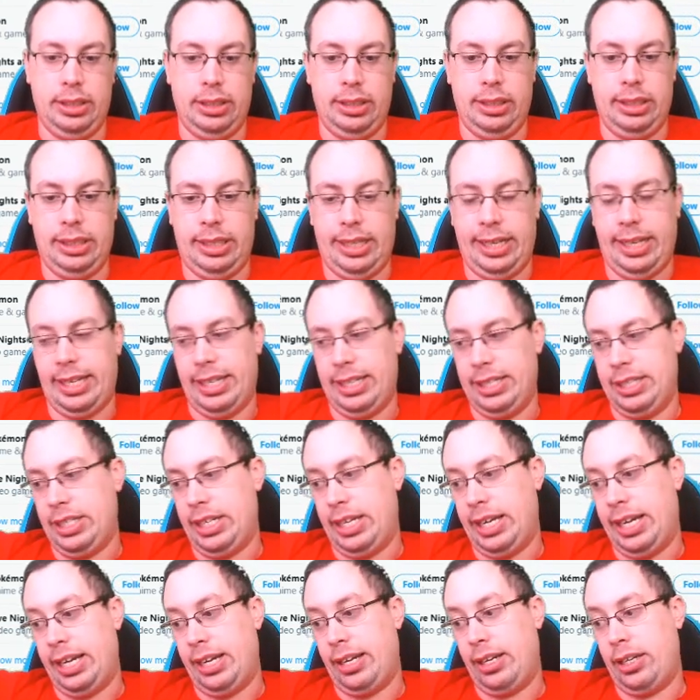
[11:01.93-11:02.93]
and
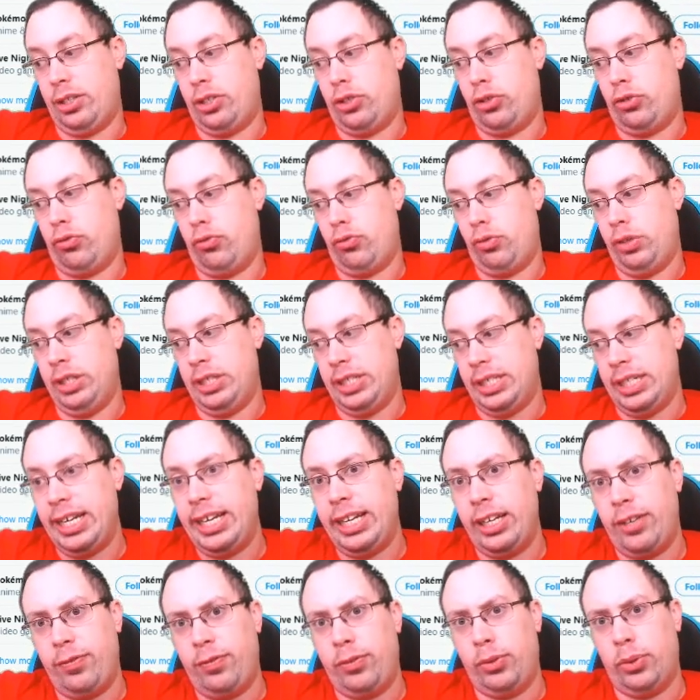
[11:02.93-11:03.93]
the state
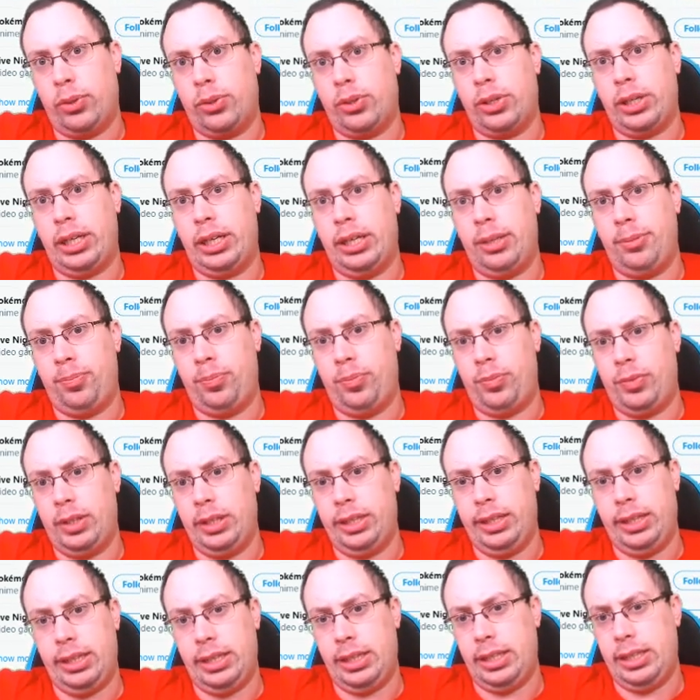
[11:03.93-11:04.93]
of Florida,
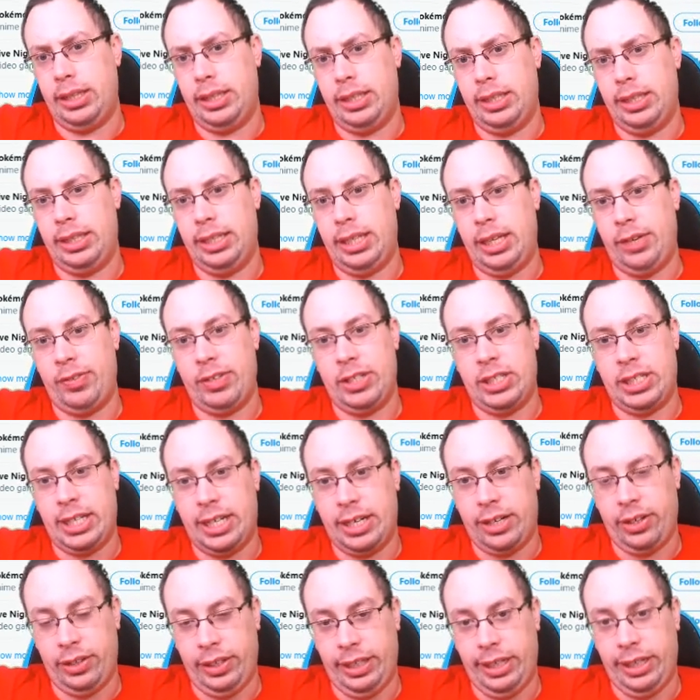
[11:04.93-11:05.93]
they've
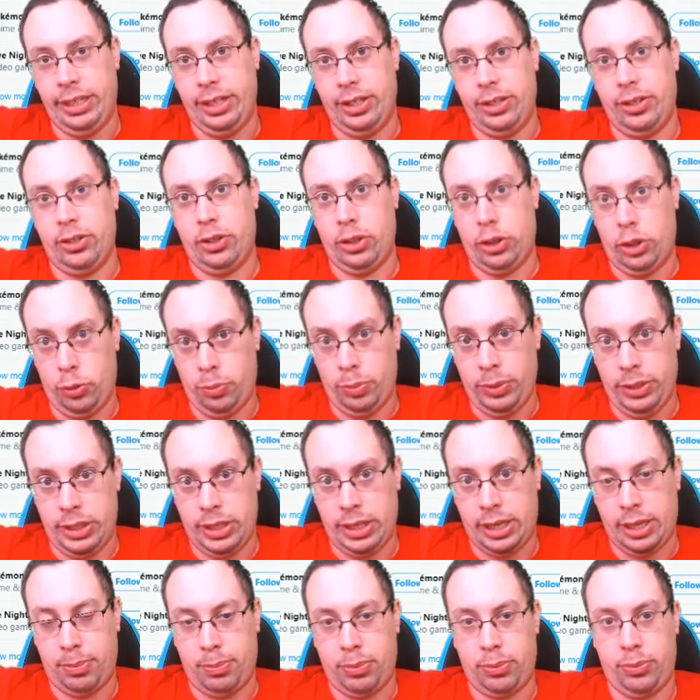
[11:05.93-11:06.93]
entirely opened
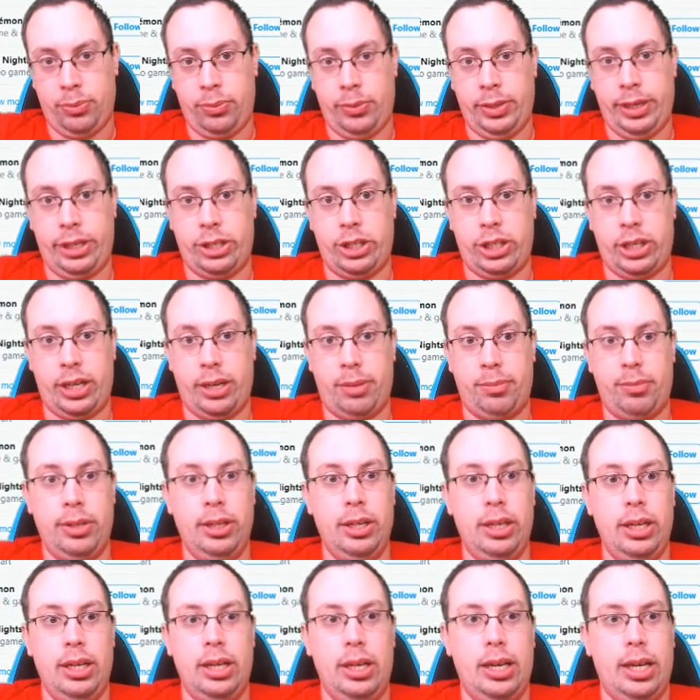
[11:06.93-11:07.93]
up, which
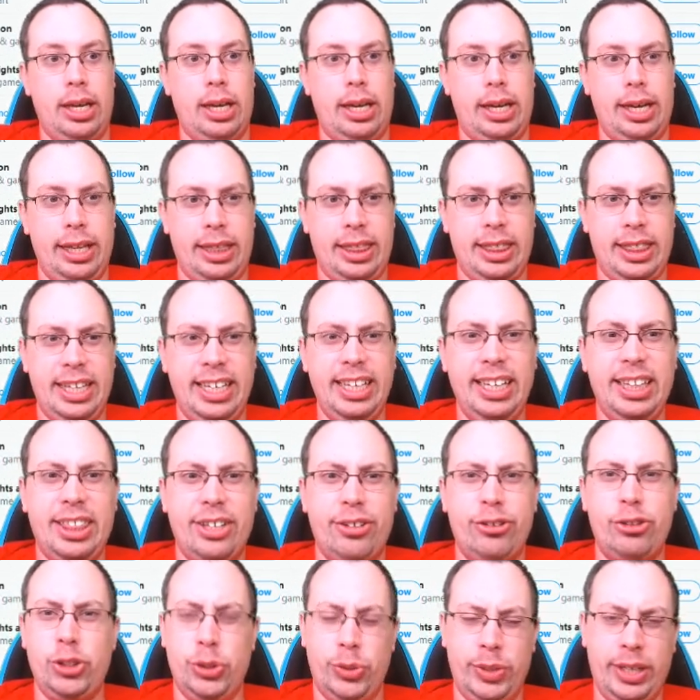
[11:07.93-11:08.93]
I think they're
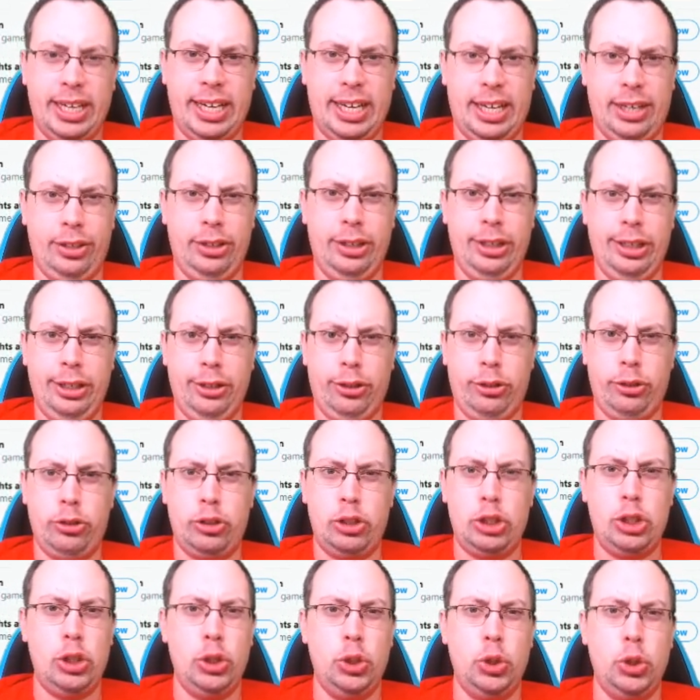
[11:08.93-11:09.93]
doing it a little
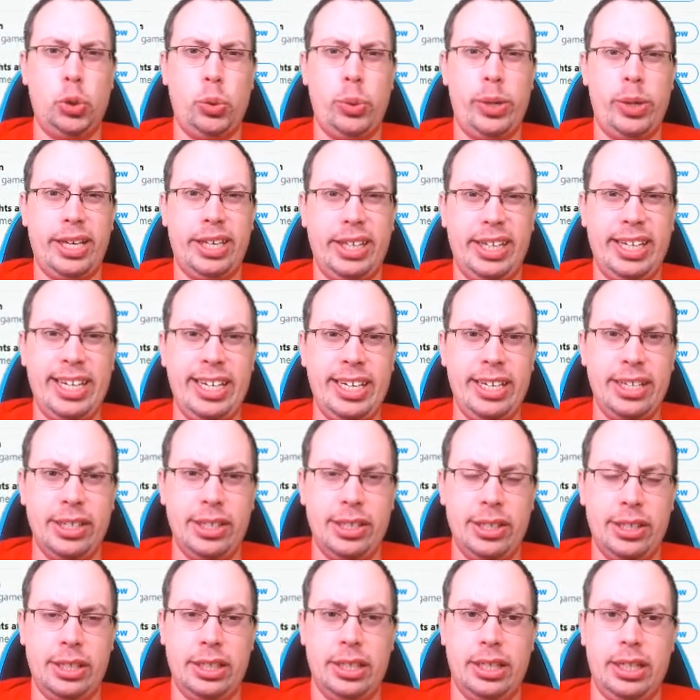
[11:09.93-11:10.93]
too quickly.
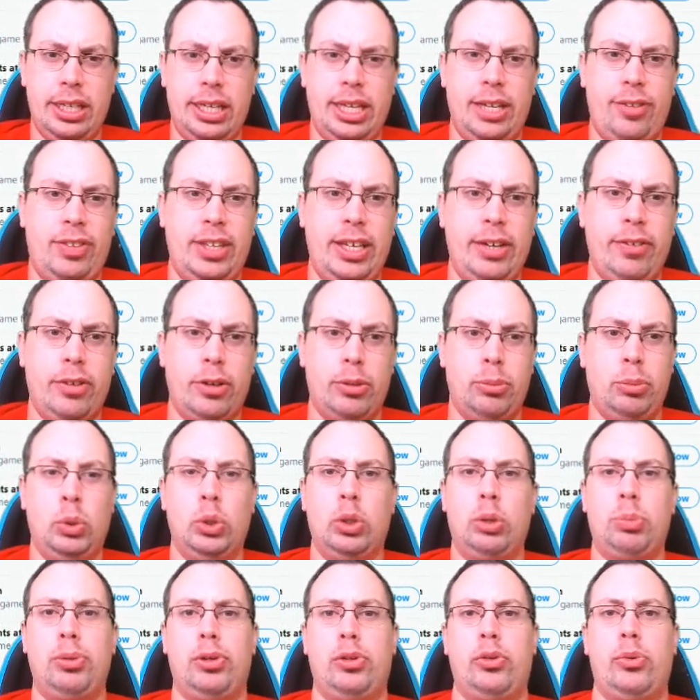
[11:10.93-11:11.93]
If they were
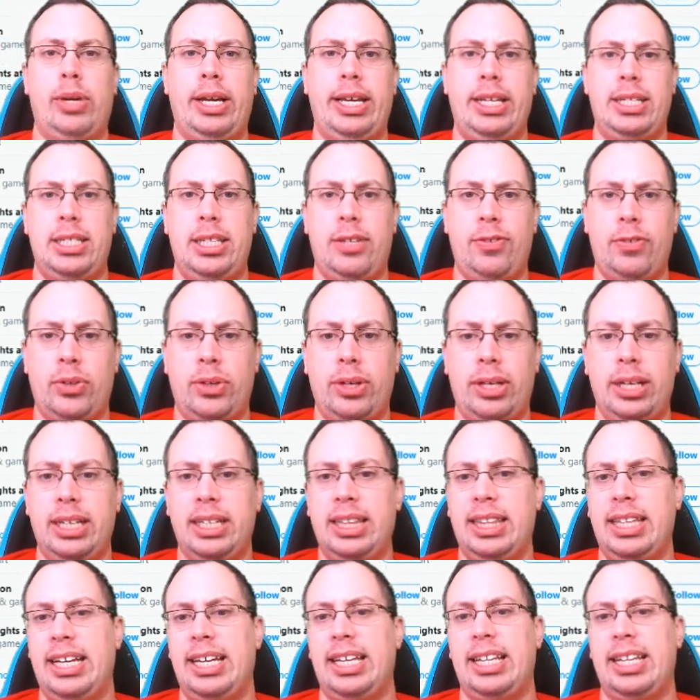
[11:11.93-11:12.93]
more progressive on it,
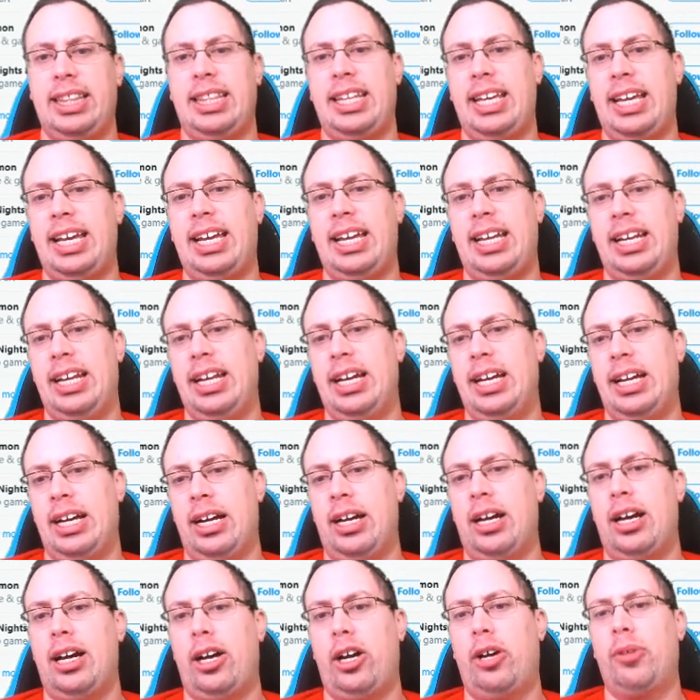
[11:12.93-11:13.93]
then
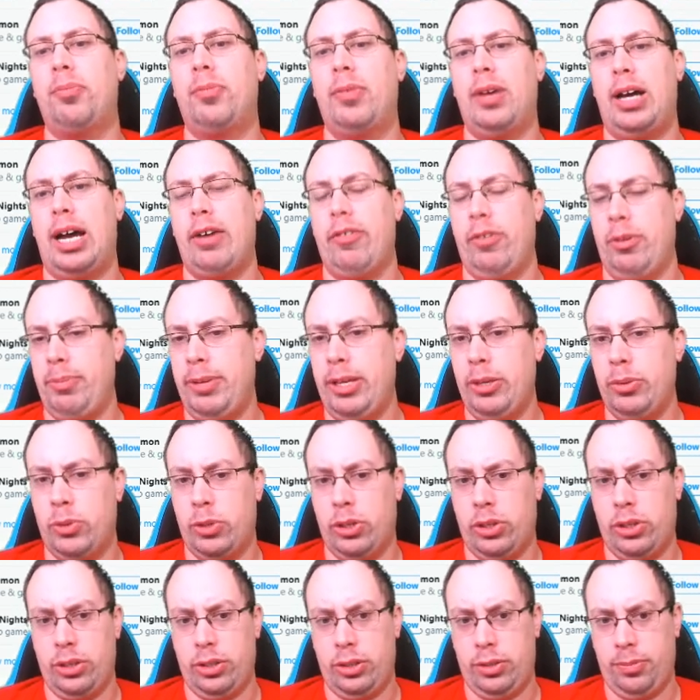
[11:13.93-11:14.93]
I would be
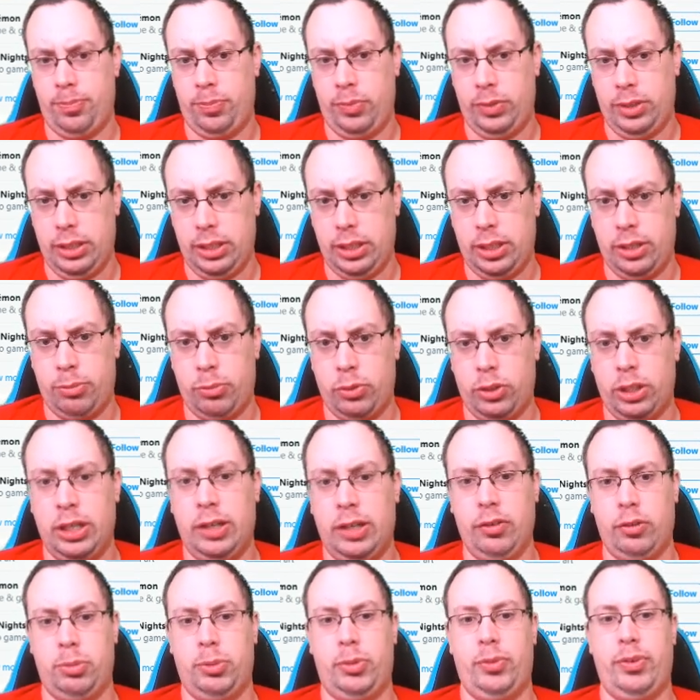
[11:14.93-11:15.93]
more
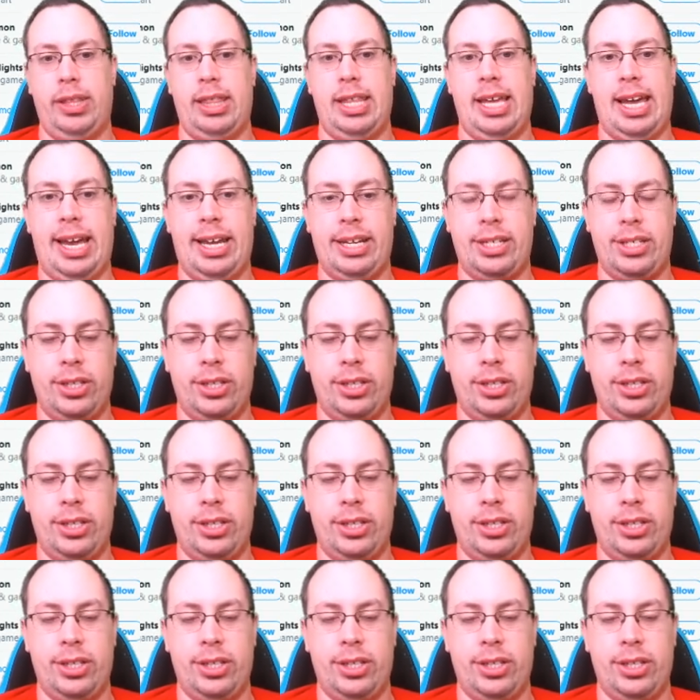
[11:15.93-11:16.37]
comfortable with that.